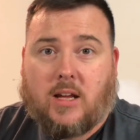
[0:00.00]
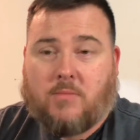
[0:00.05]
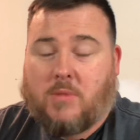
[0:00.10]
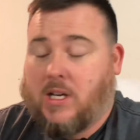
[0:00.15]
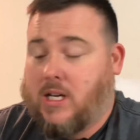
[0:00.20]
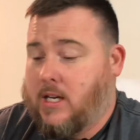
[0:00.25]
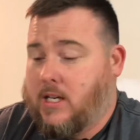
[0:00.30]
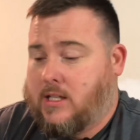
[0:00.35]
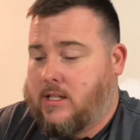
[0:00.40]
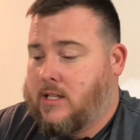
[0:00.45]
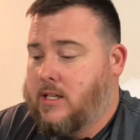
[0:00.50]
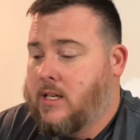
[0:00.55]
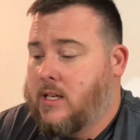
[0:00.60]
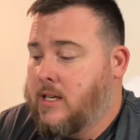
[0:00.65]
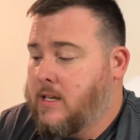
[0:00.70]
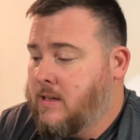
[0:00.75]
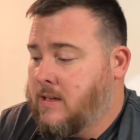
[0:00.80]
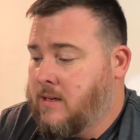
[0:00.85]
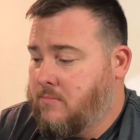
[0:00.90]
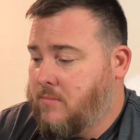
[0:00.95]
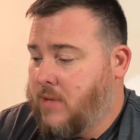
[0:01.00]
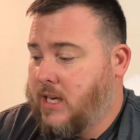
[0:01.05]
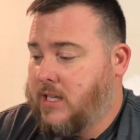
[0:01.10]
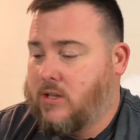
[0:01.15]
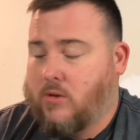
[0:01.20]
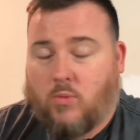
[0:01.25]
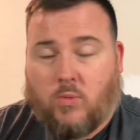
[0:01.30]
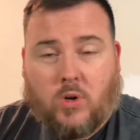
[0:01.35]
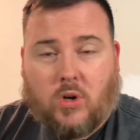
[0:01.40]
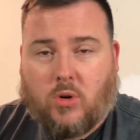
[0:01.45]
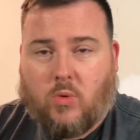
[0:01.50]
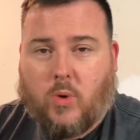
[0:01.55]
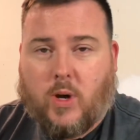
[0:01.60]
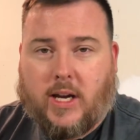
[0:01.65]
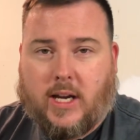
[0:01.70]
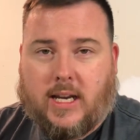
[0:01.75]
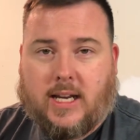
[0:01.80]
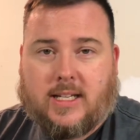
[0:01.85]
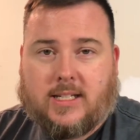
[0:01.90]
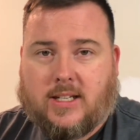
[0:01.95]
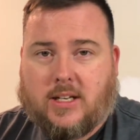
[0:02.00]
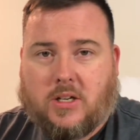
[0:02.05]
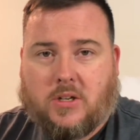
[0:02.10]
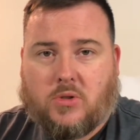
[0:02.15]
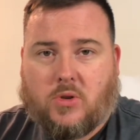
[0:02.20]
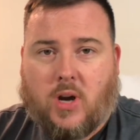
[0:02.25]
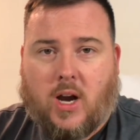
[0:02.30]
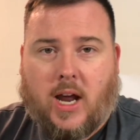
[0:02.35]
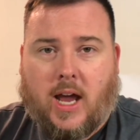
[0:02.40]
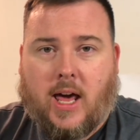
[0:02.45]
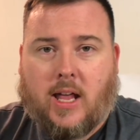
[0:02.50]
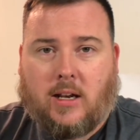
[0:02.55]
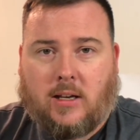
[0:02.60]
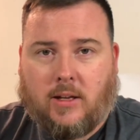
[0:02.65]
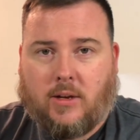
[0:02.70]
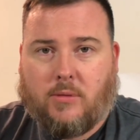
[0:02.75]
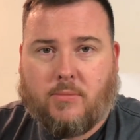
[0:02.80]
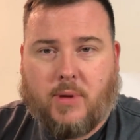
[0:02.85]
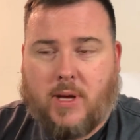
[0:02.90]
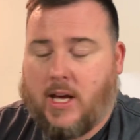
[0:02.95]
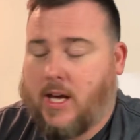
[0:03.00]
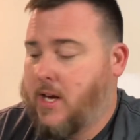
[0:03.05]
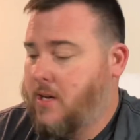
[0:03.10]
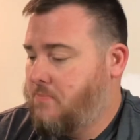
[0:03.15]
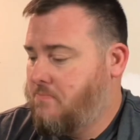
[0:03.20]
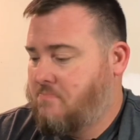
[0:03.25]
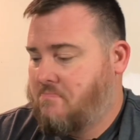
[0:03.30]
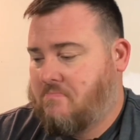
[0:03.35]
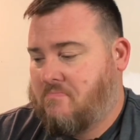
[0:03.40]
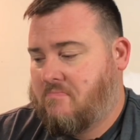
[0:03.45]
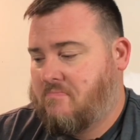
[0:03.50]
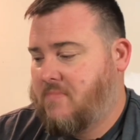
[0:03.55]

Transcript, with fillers: I mean, it's makes it real quick and easy to dry out a little bit.